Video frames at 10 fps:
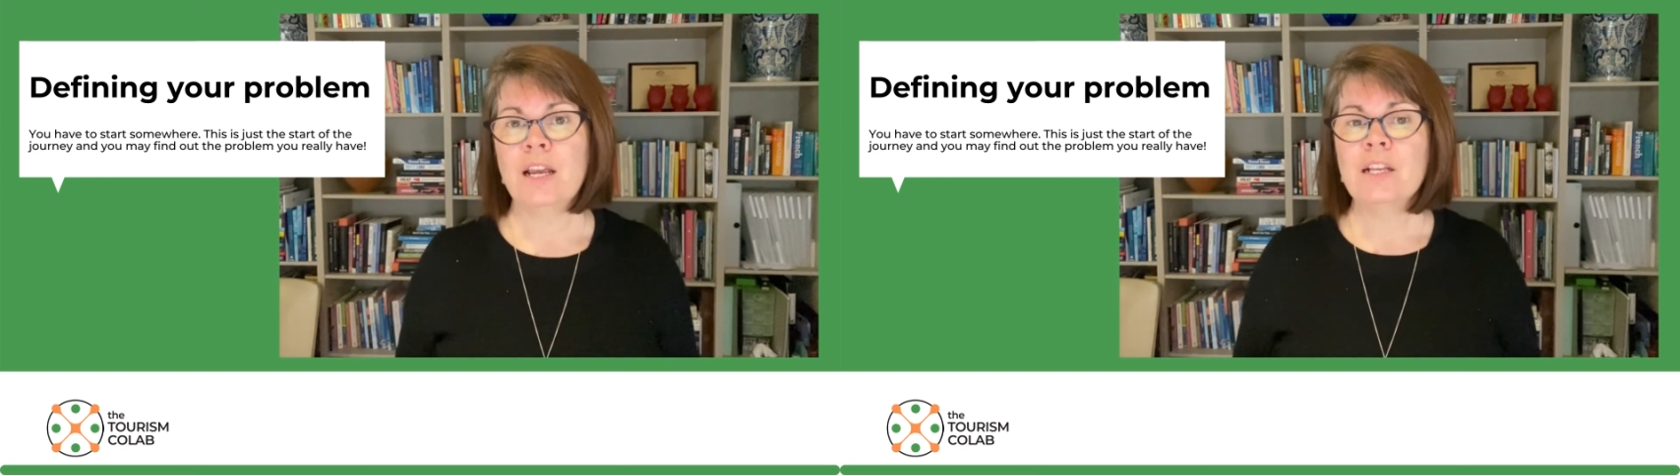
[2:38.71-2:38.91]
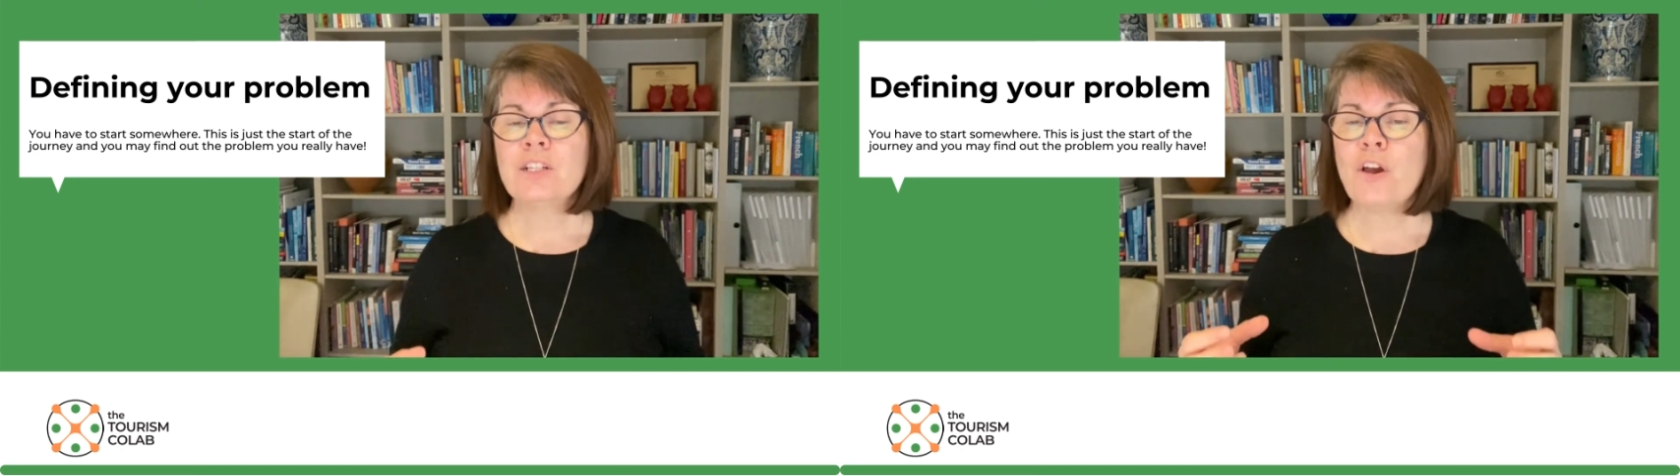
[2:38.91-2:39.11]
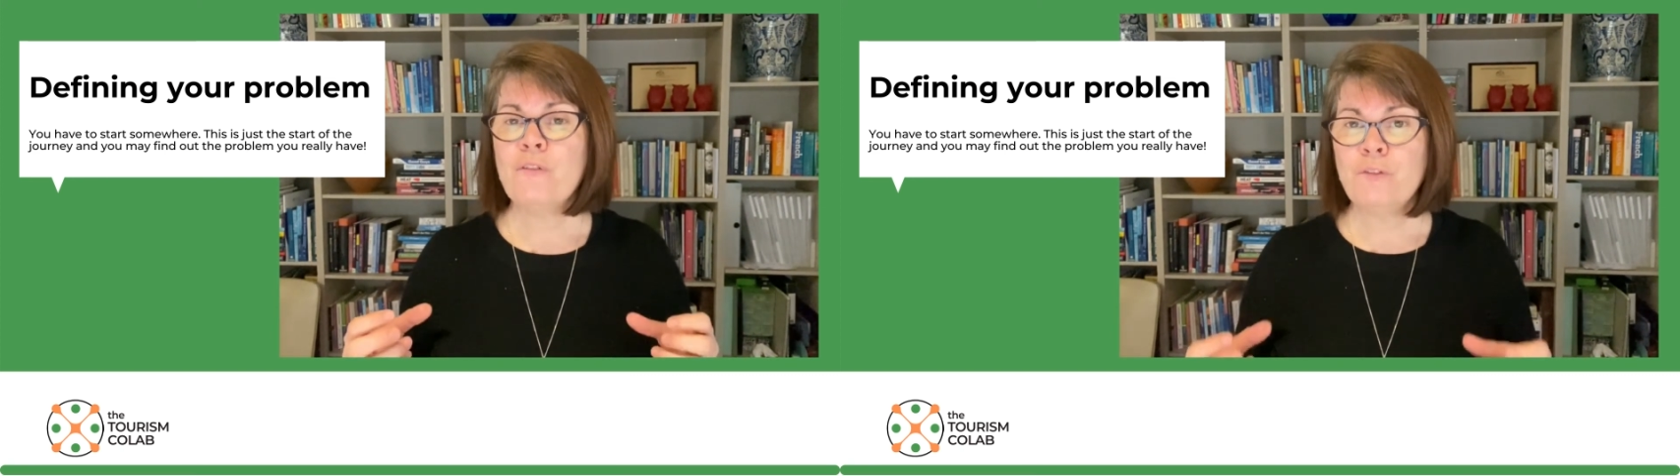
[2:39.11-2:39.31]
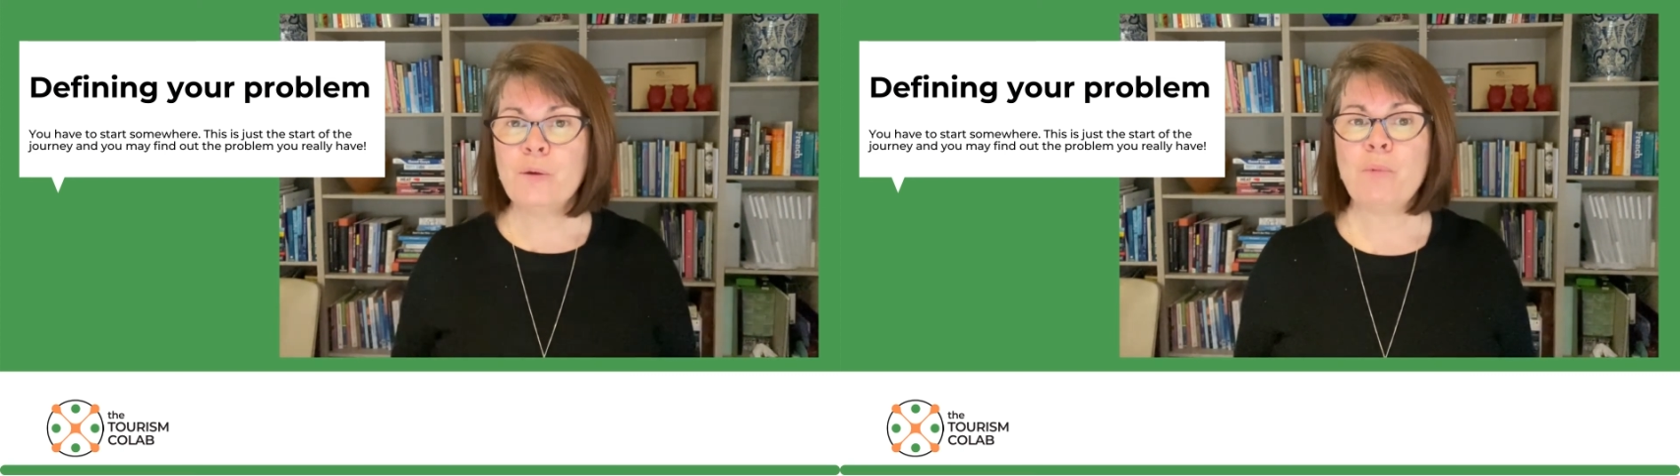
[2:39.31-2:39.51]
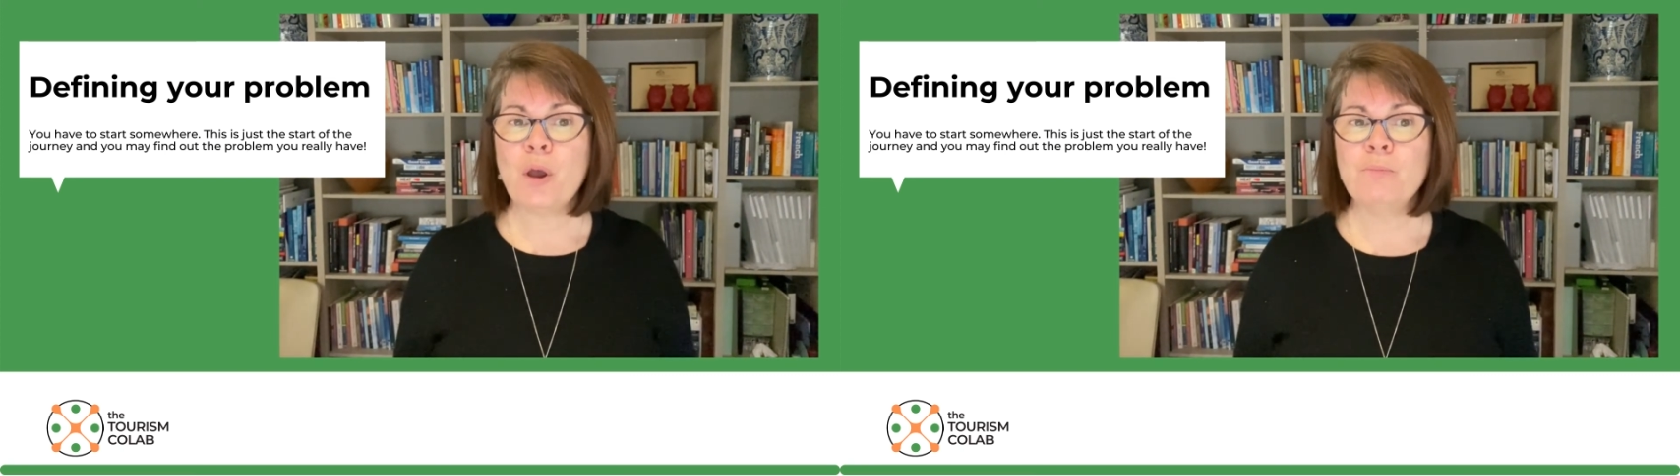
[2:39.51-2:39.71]
So for the
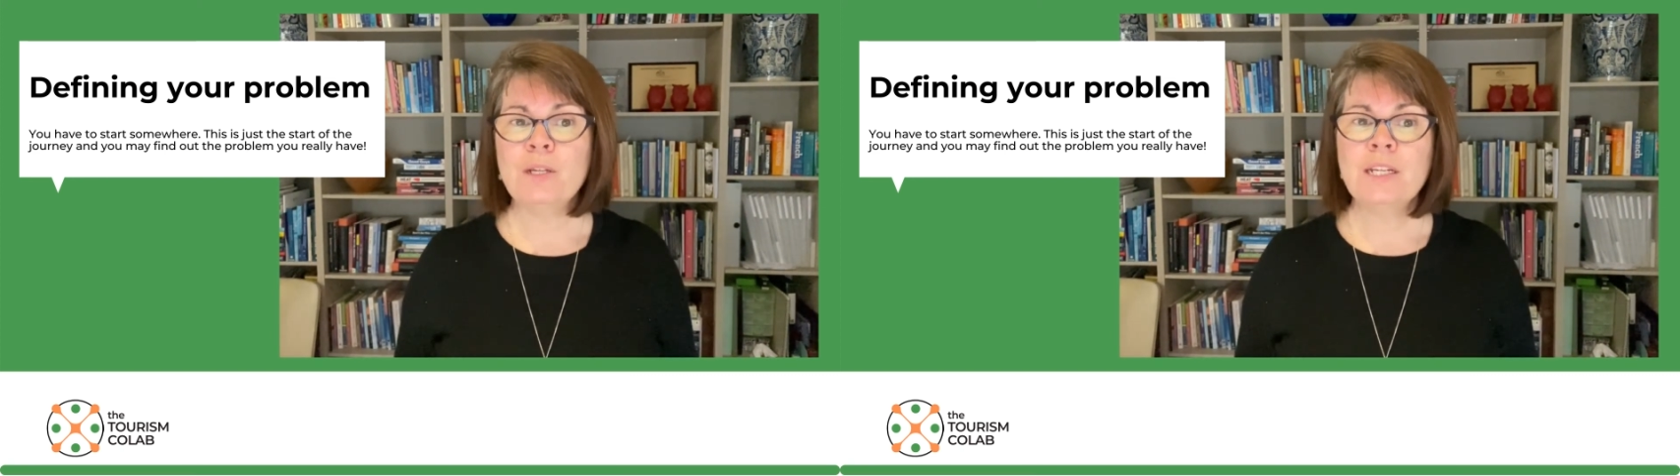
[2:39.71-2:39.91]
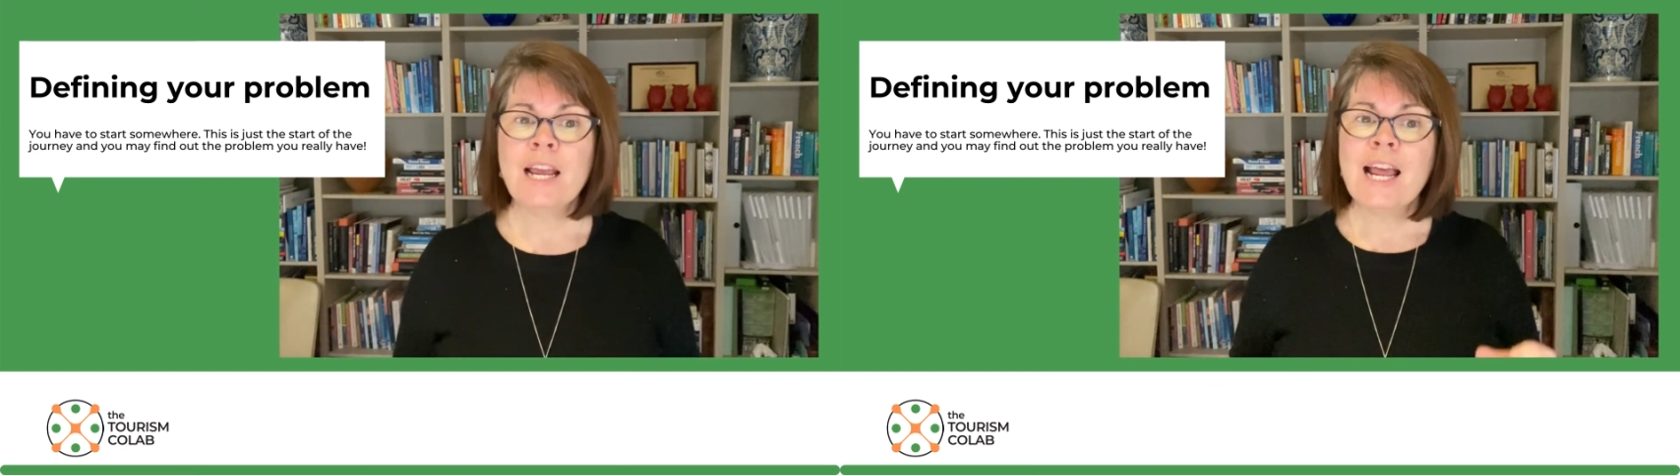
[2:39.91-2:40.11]
moment,